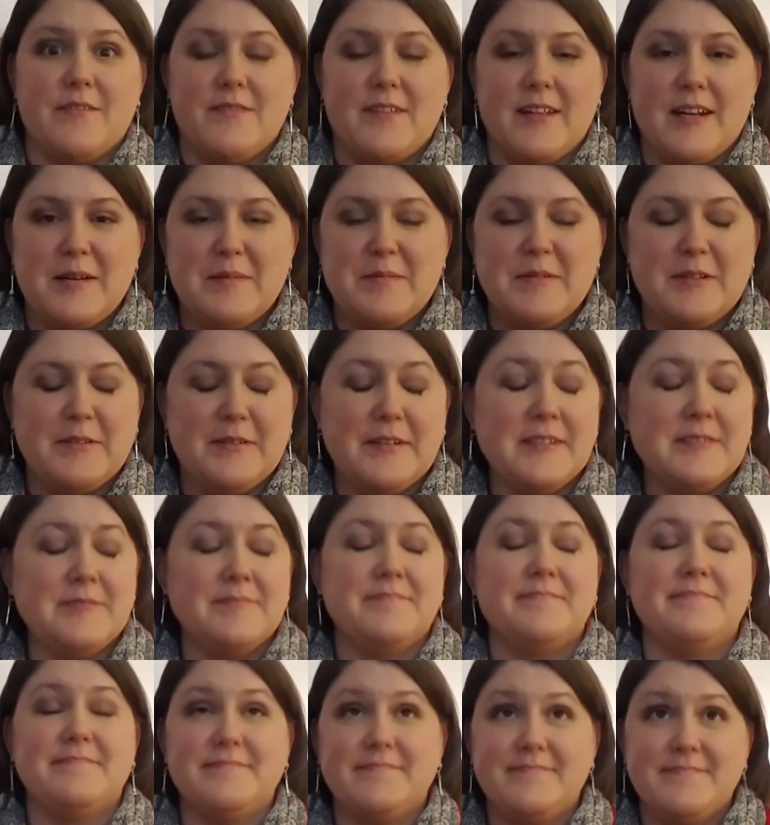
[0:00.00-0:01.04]
that I'm doing.
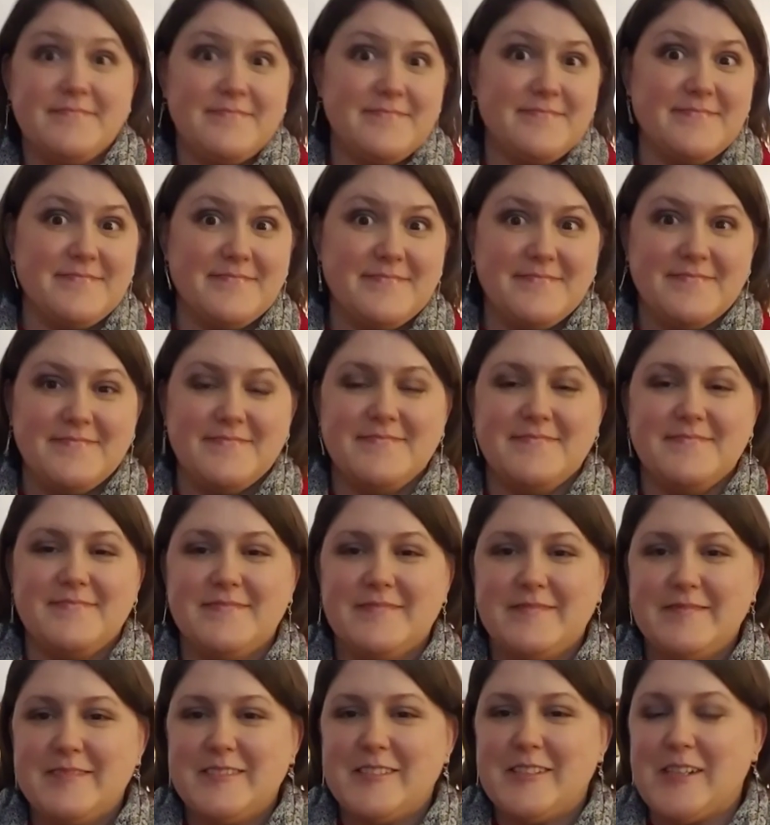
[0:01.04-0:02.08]

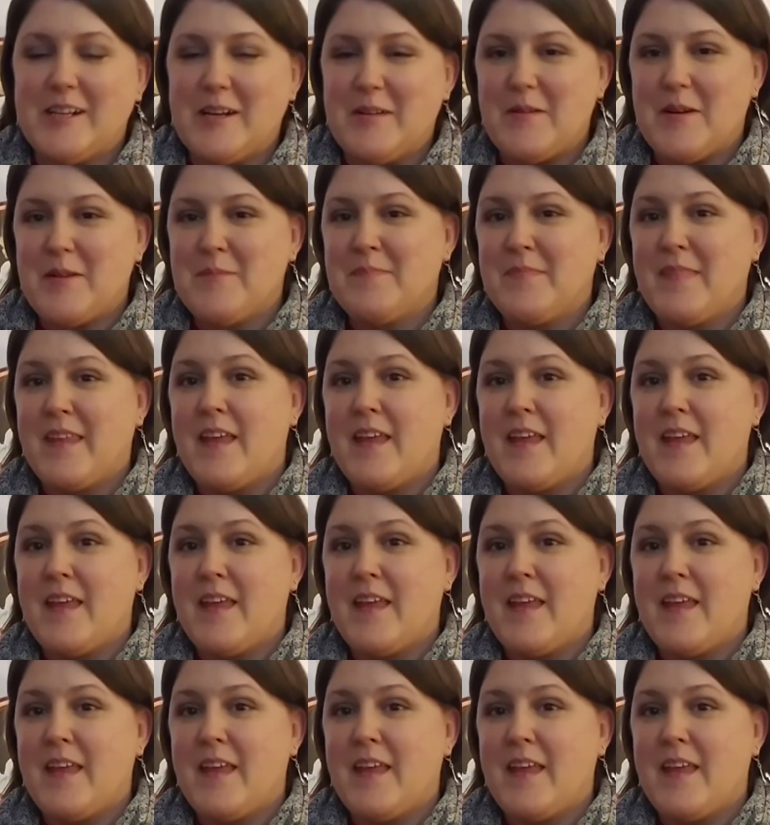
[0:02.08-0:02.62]
So anyway,